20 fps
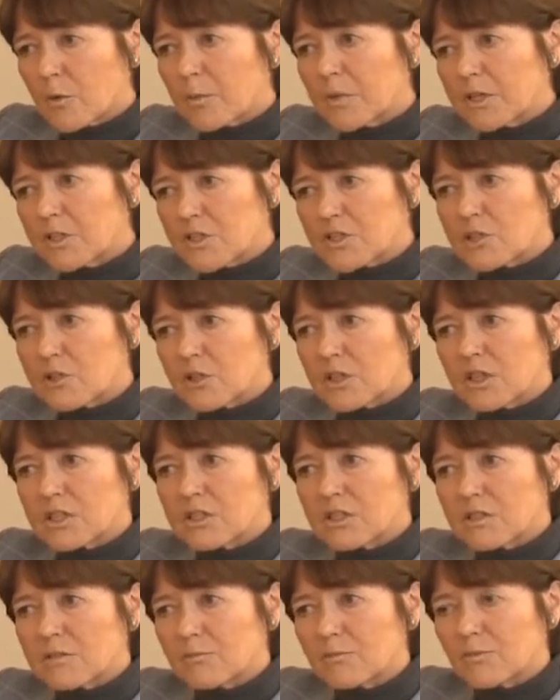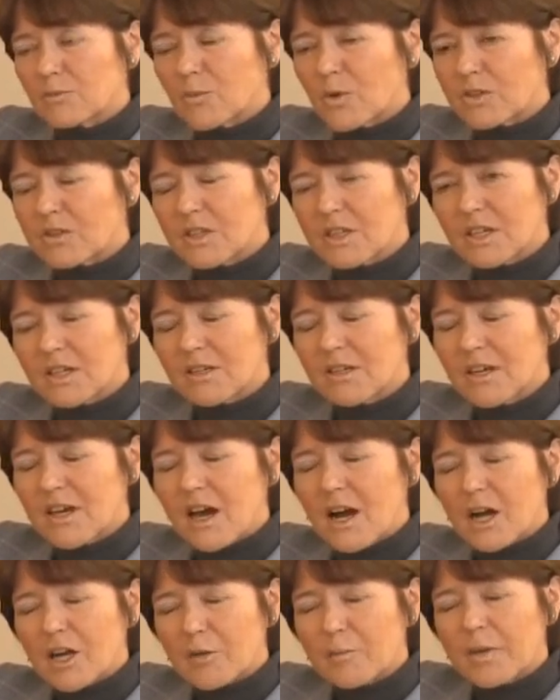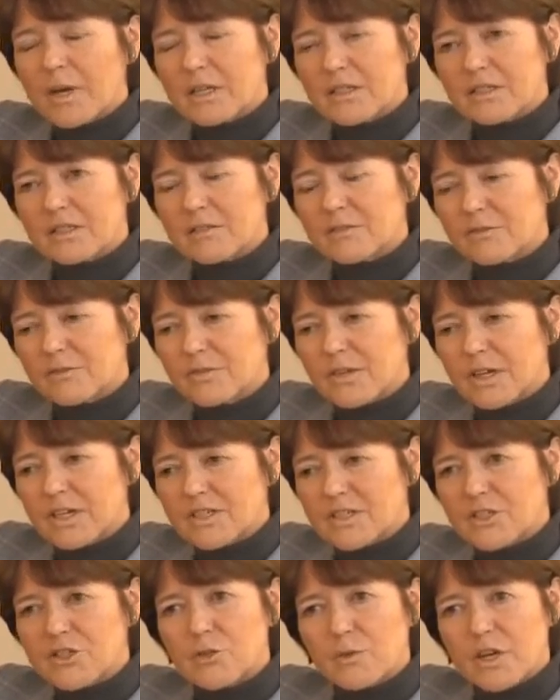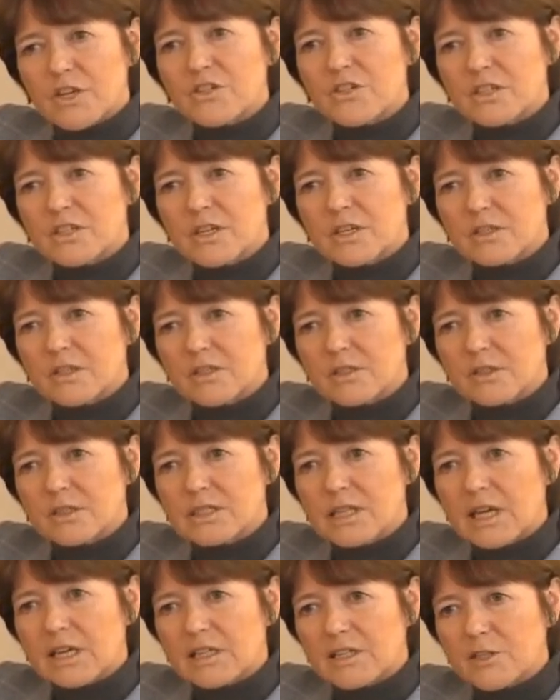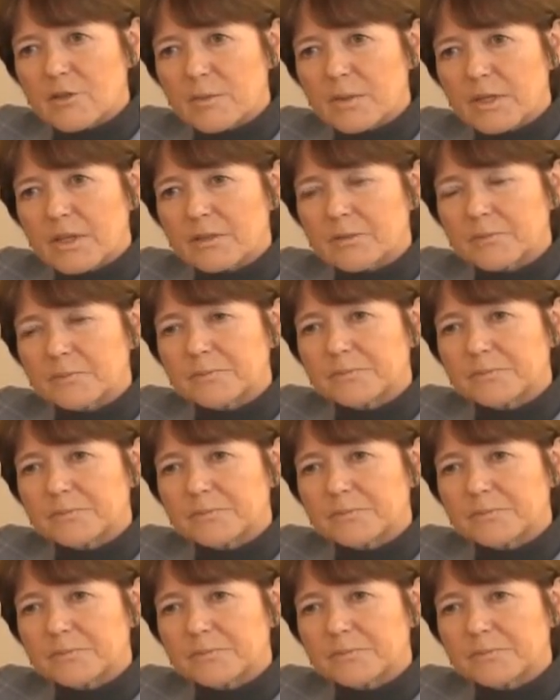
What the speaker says: when we just look at what our competitive situation is likely to be.